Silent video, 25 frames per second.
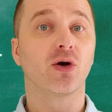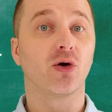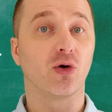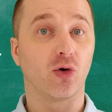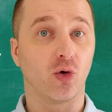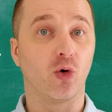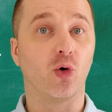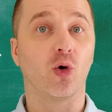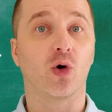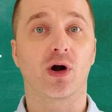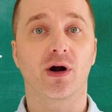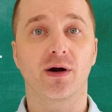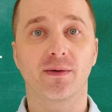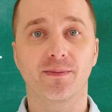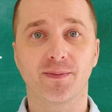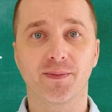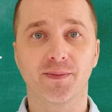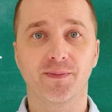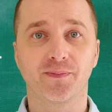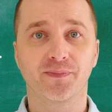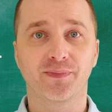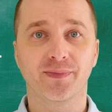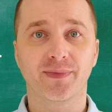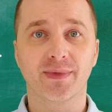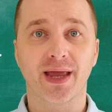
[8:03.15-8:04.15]
Or,
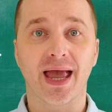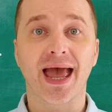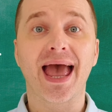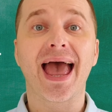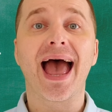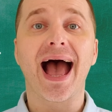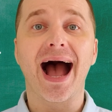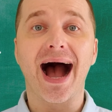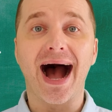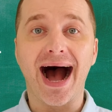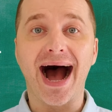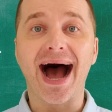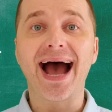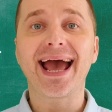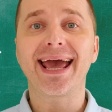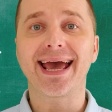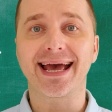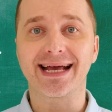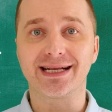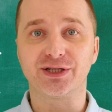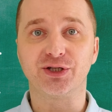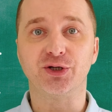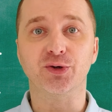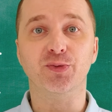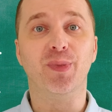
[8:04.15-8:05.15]
I
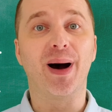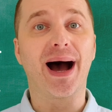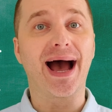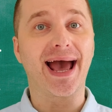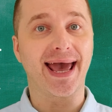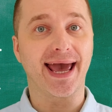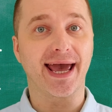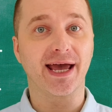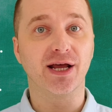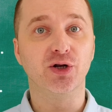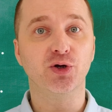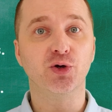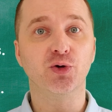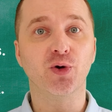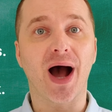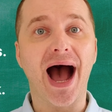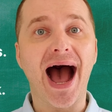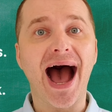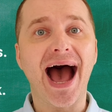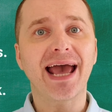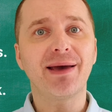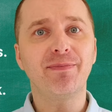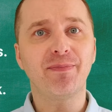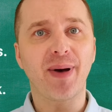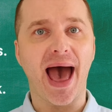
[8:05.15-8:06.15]
had to buy a new
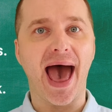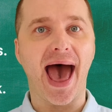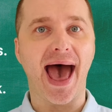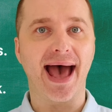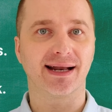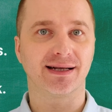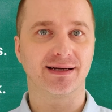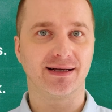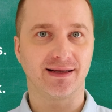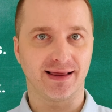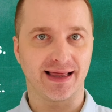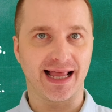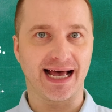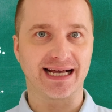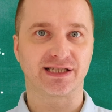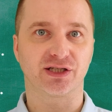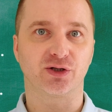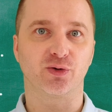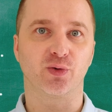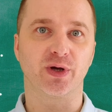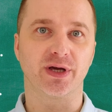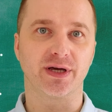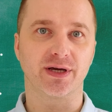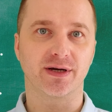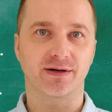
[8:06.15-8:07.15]
iPad last
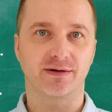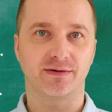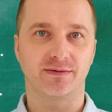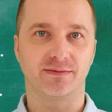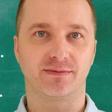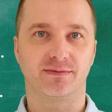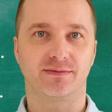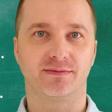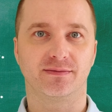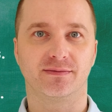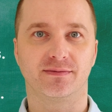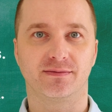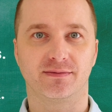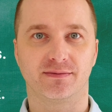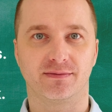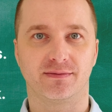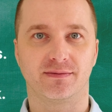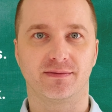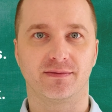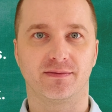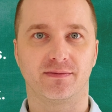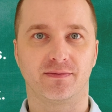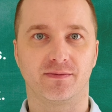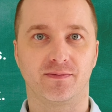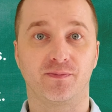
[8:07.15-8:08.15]
week.
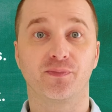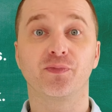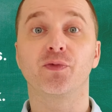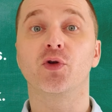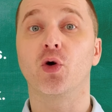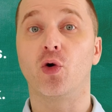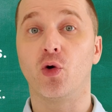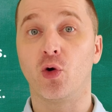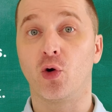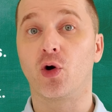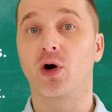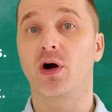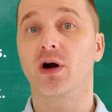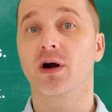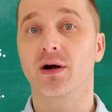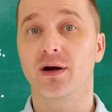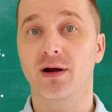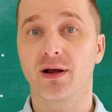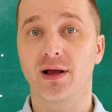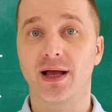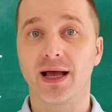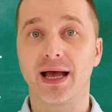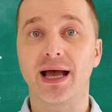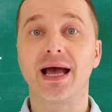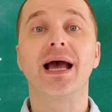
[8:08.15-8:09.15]
Or,
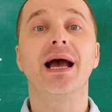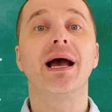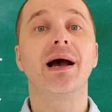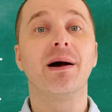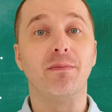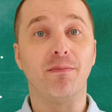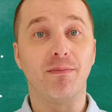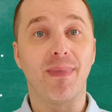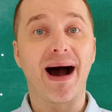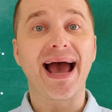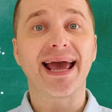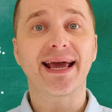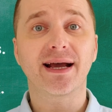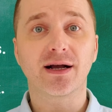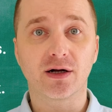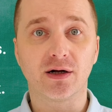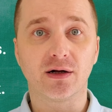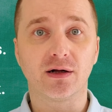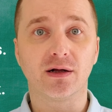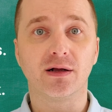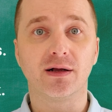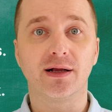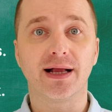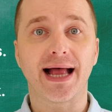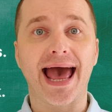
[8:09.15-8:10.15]

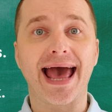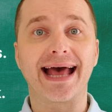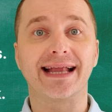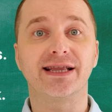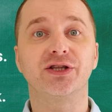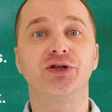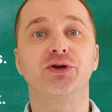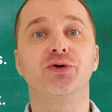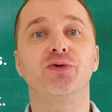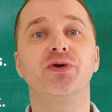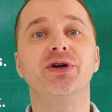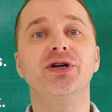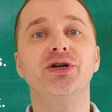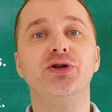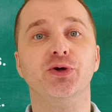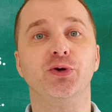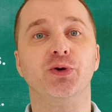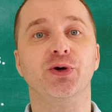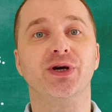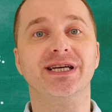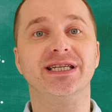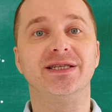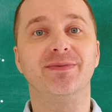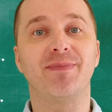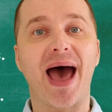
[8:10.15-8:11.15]
Michael had to renew
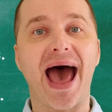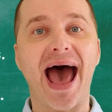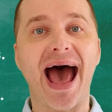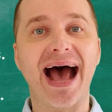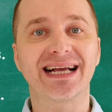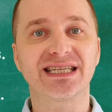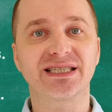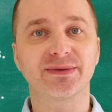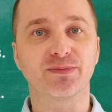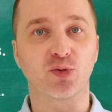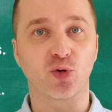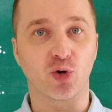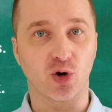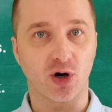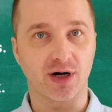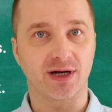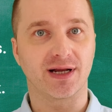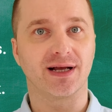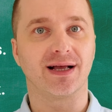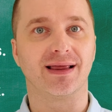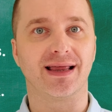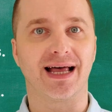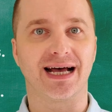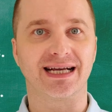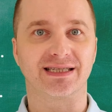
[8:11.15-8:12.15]
his passport
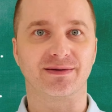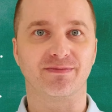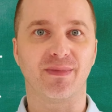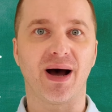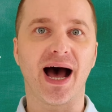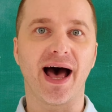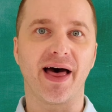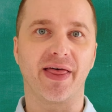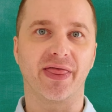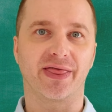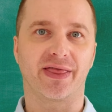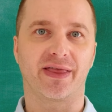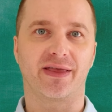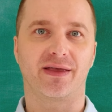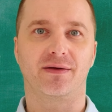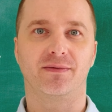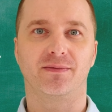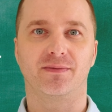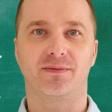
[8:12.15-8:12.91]
last month.